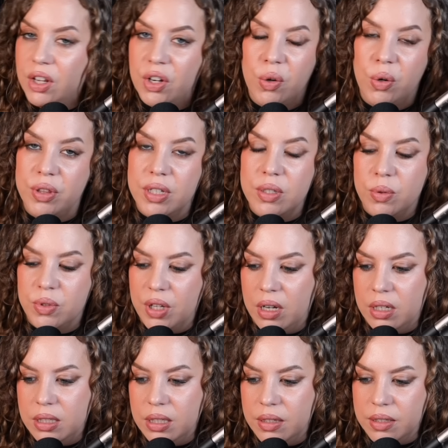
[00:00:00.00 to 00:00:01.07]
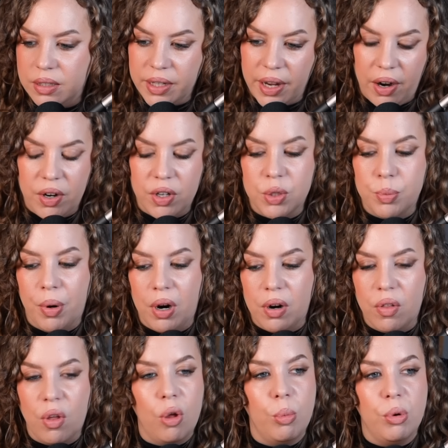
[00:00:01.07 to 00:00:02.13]
And you know what? This was honestly the scariest part of
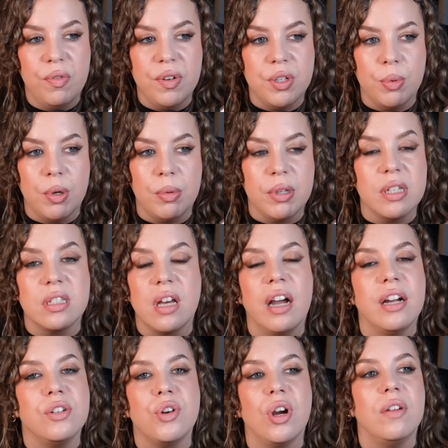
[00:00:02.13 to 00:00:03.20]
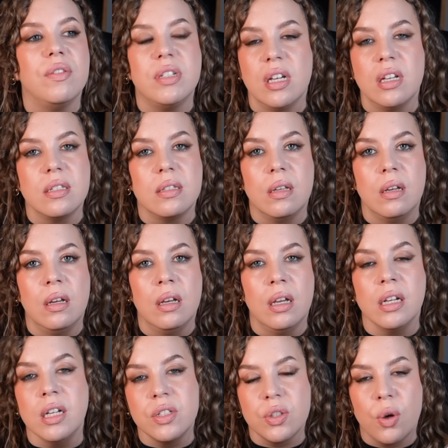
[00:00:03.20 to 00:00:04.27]
the whole movie to me because I drive a Tesla
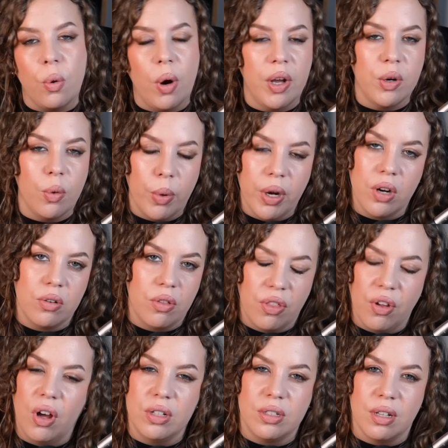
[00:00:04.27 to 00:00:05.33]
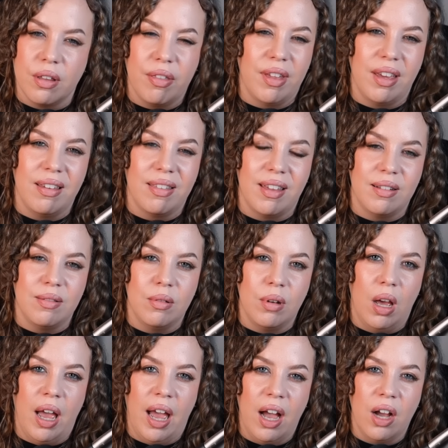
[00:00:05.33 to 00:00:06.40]
and it's quite a weird thought to think that
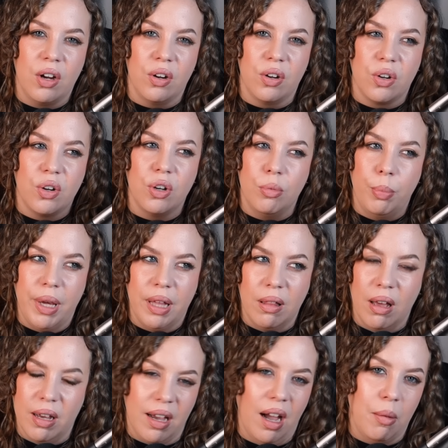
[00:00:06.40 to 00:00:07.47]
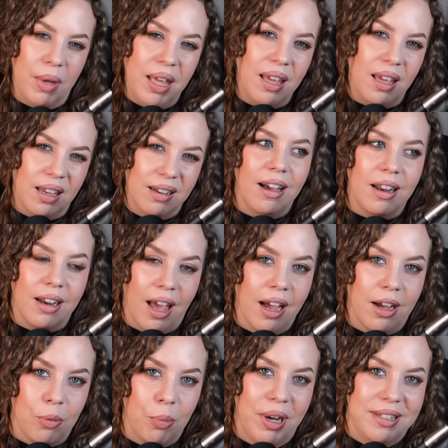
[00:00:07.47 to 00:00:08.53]
a hacker could be like, I'm in and
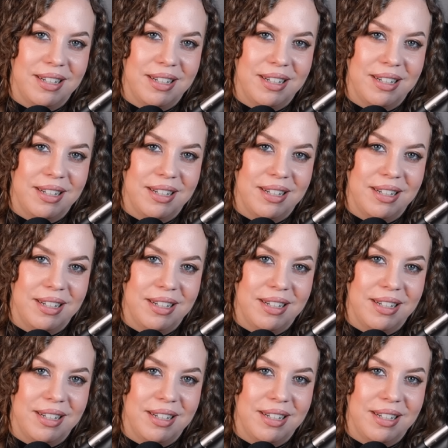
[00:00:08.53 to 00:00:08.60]
hack my